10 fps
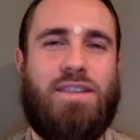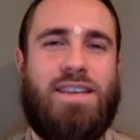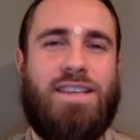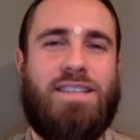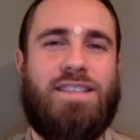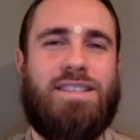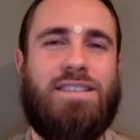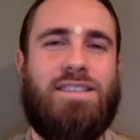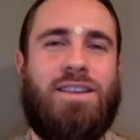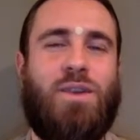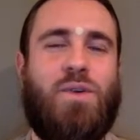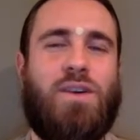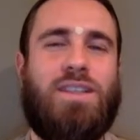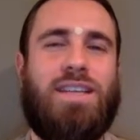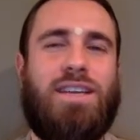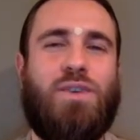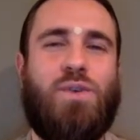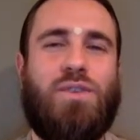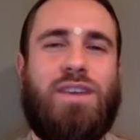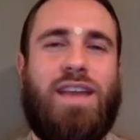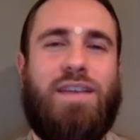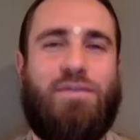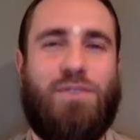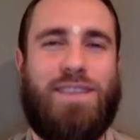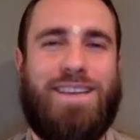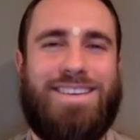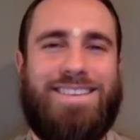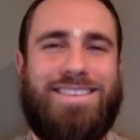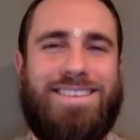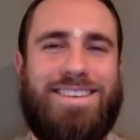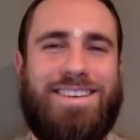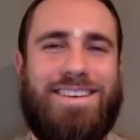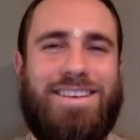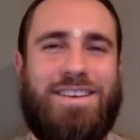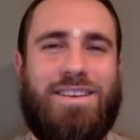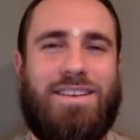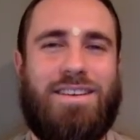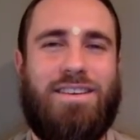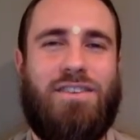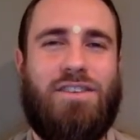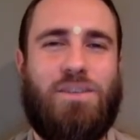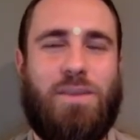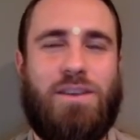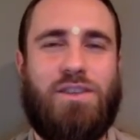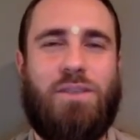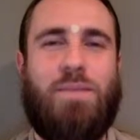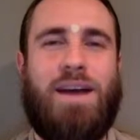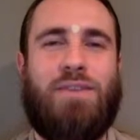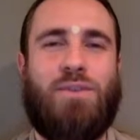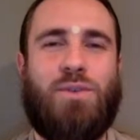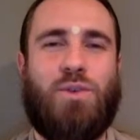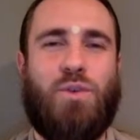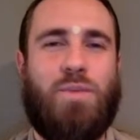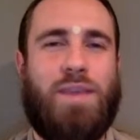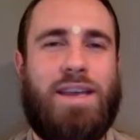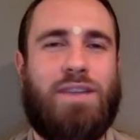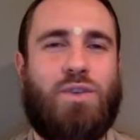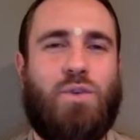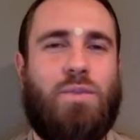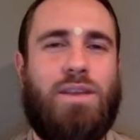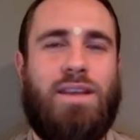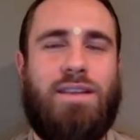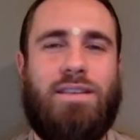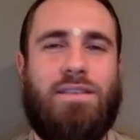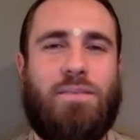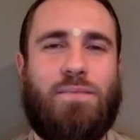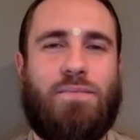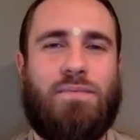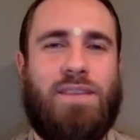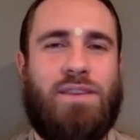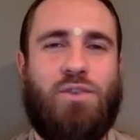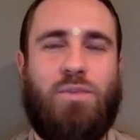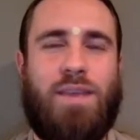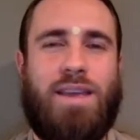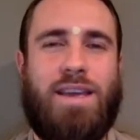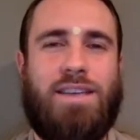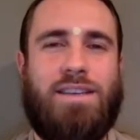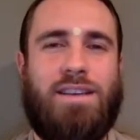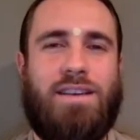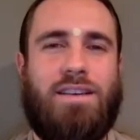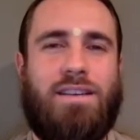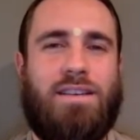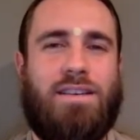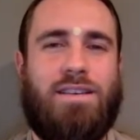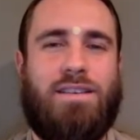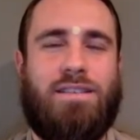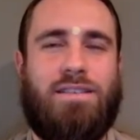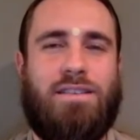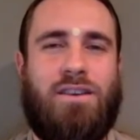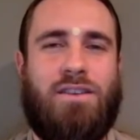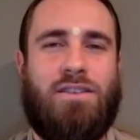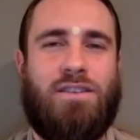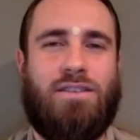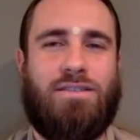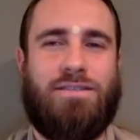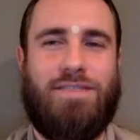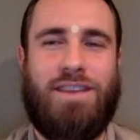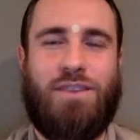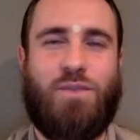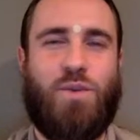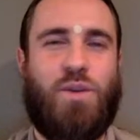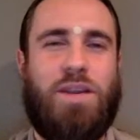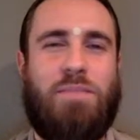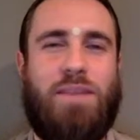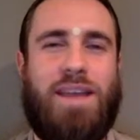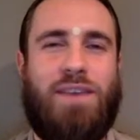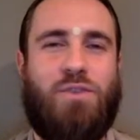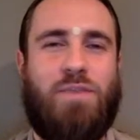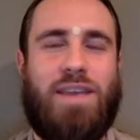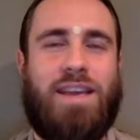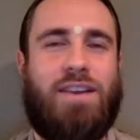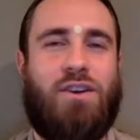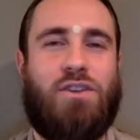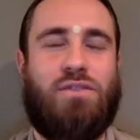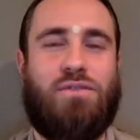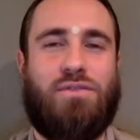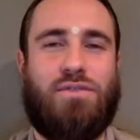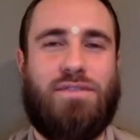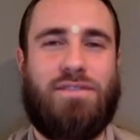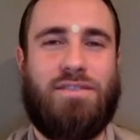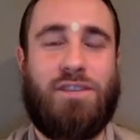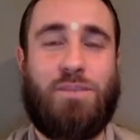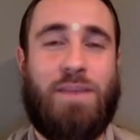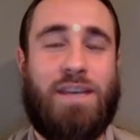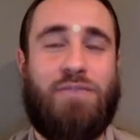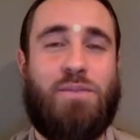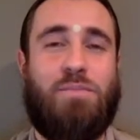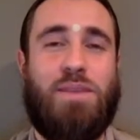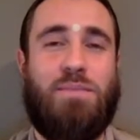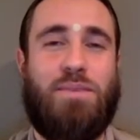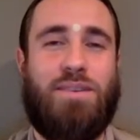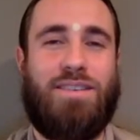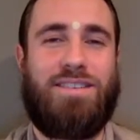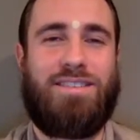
things, the Lord said, don't crave for that. On the spiritual path also, you may get so many things. You may get in the worldly plane, you may get a lot of respect from people,